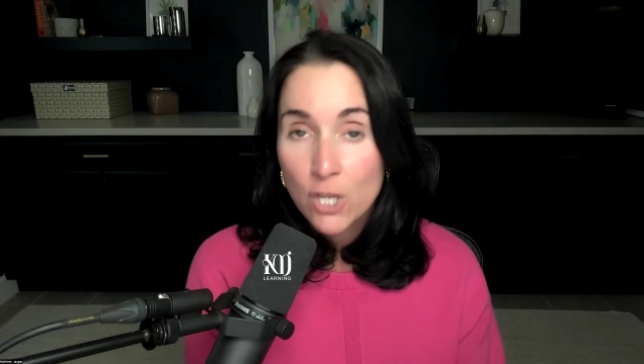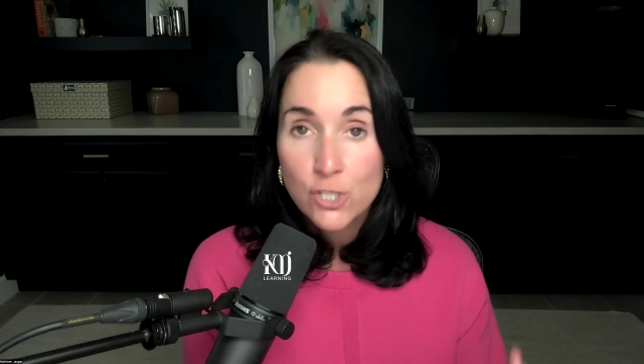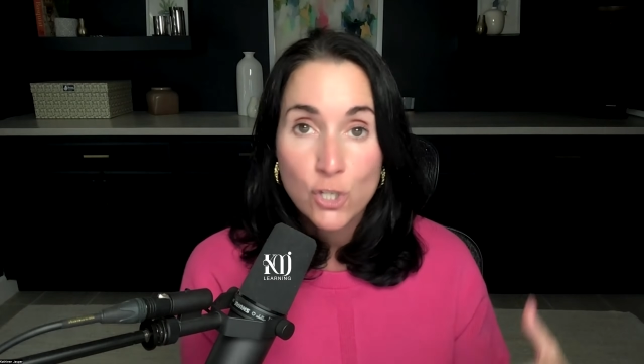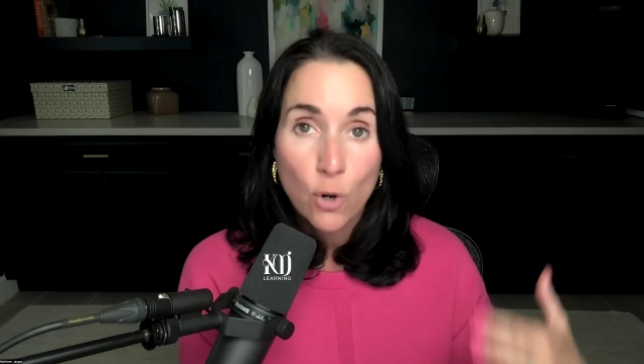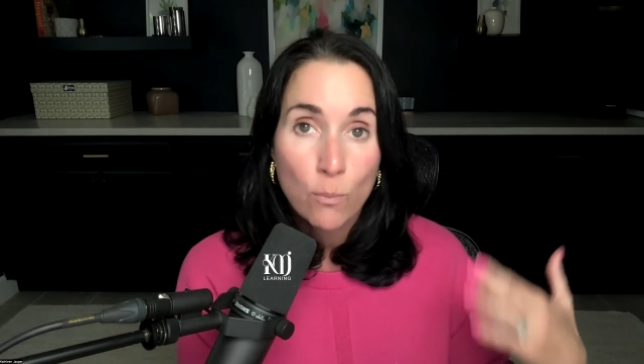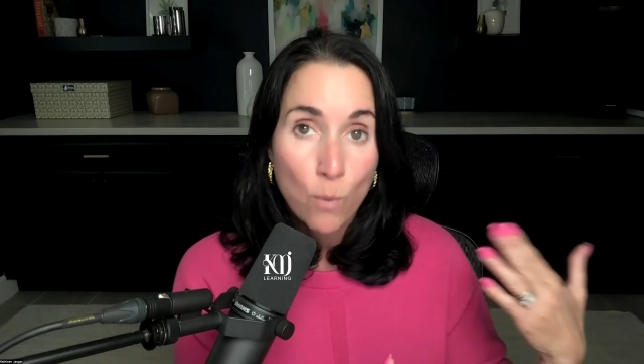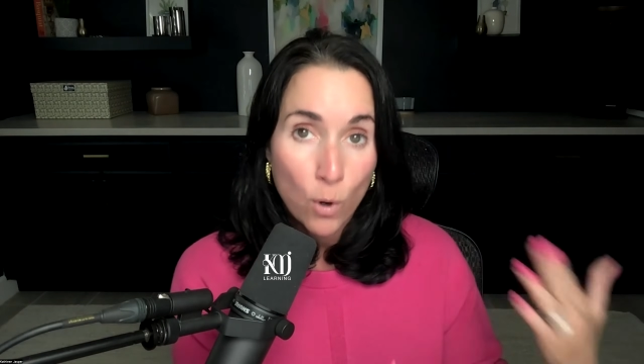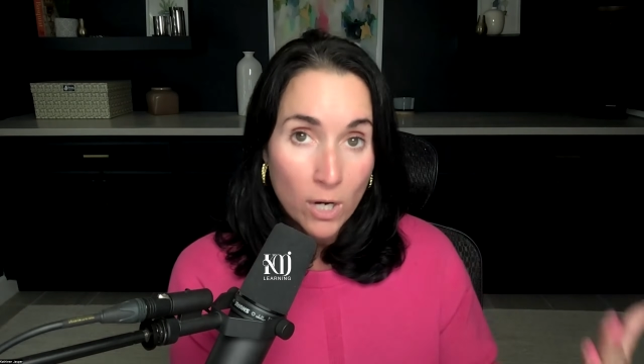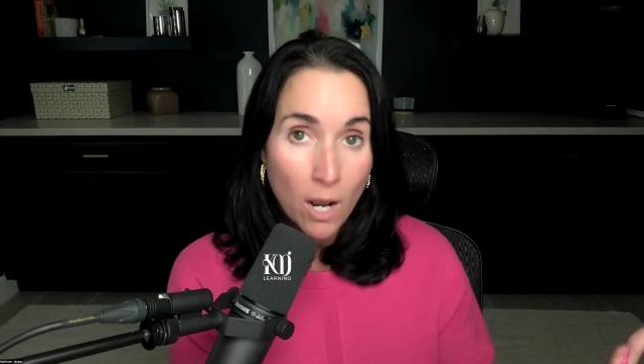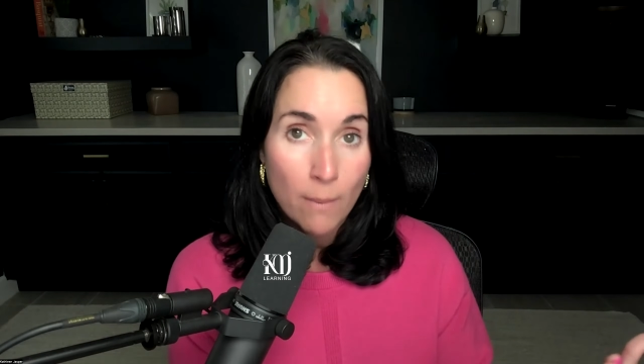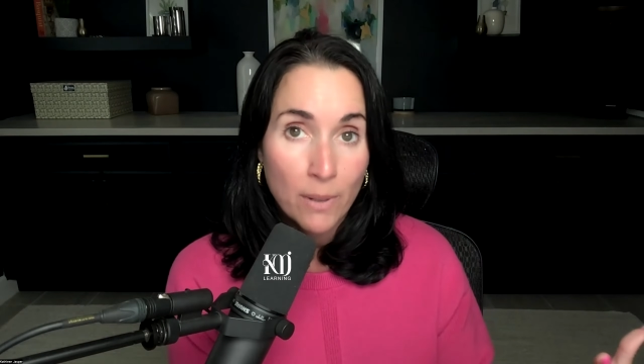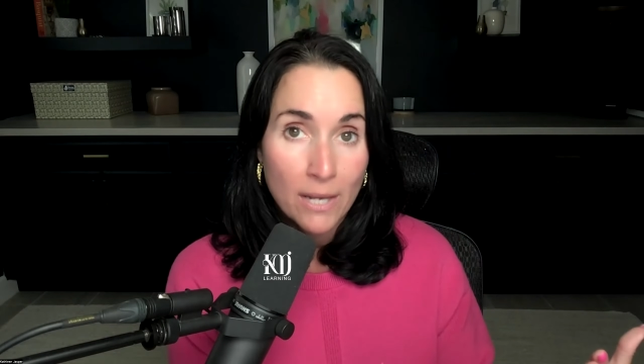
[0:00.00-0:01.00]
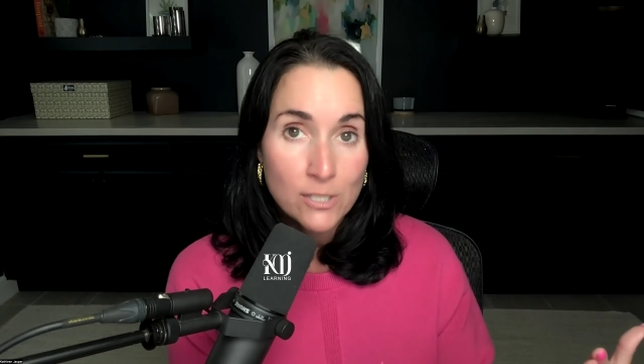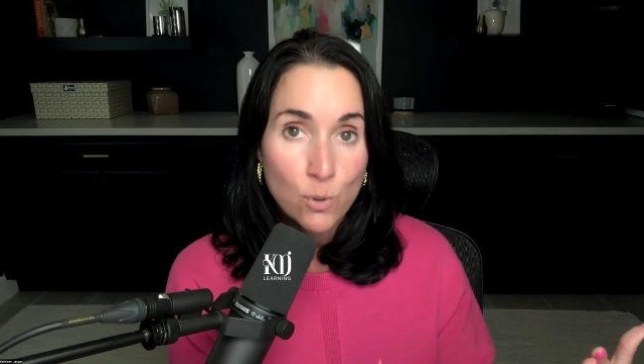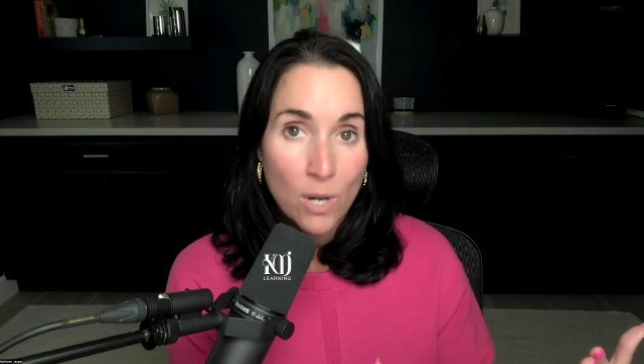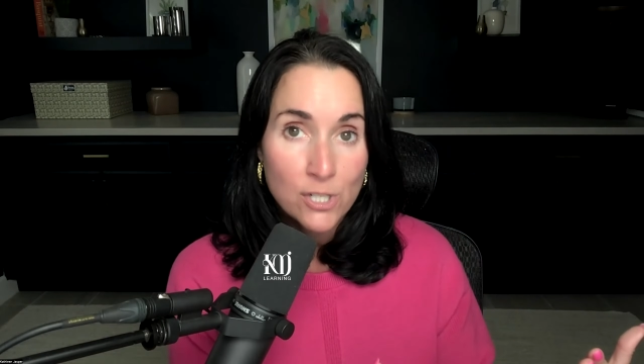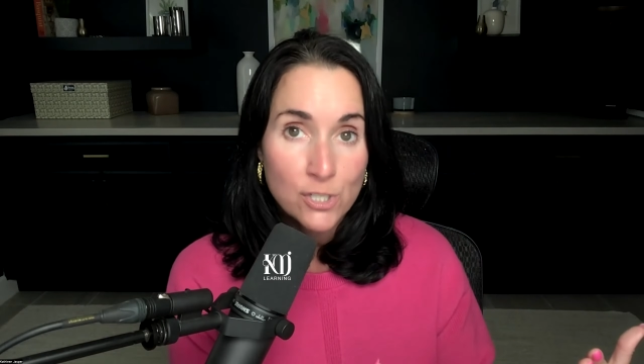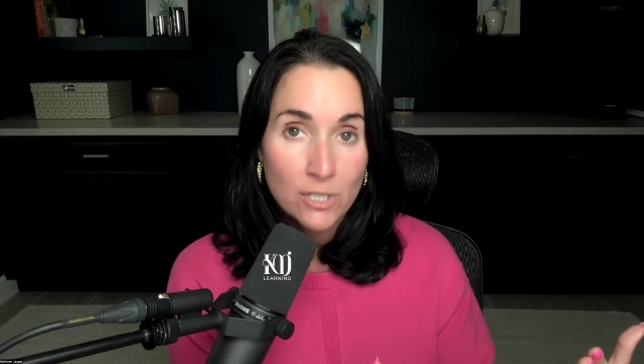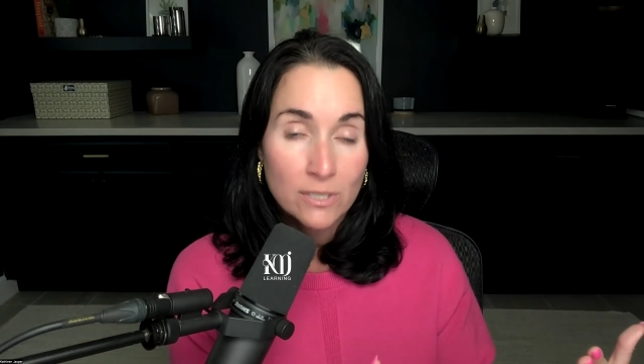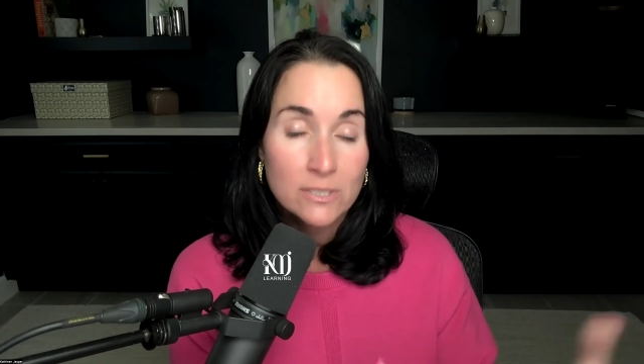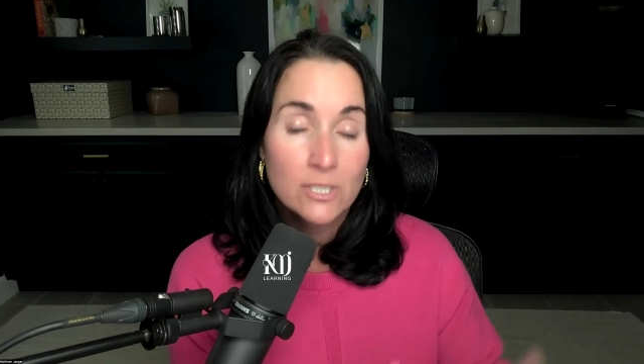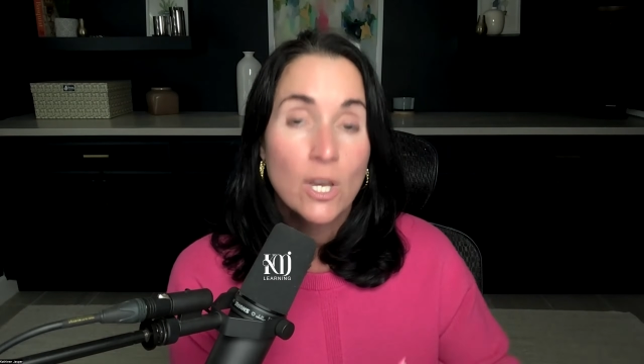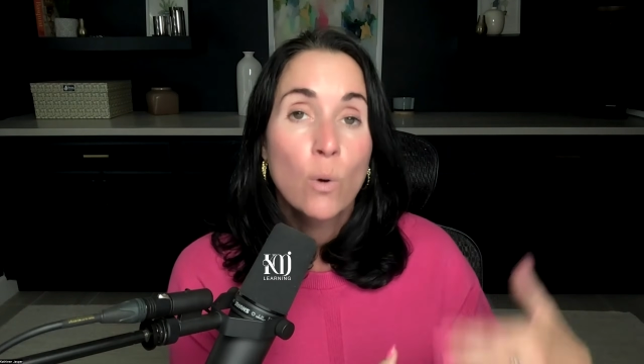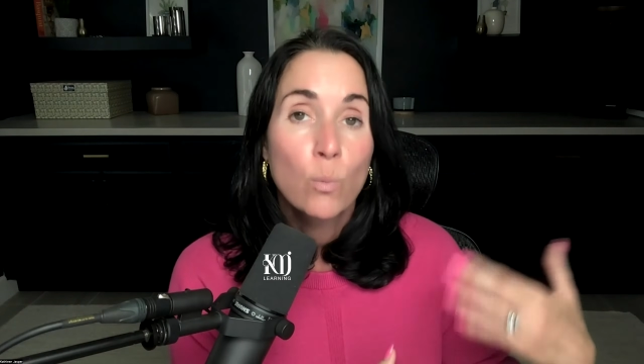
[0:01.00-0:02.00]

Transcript: So more complex questions